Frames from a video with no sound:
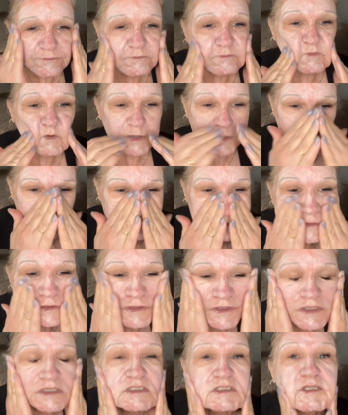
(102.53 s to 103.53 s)
feels
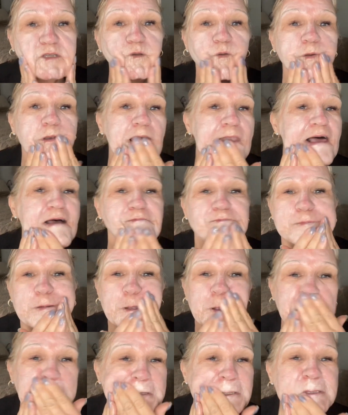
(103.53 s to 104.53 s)
just
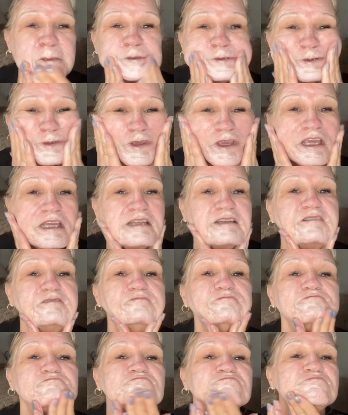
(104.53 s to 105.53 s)
lovely on the skin.
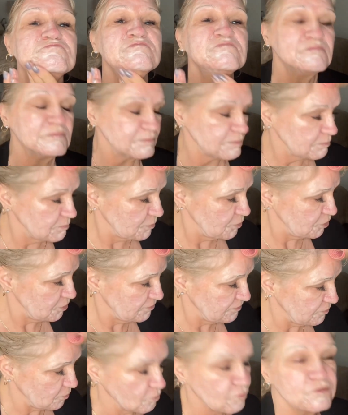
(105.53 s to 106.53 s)

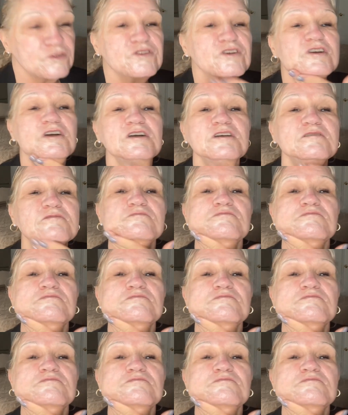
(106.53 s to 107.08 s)
Beautiful, so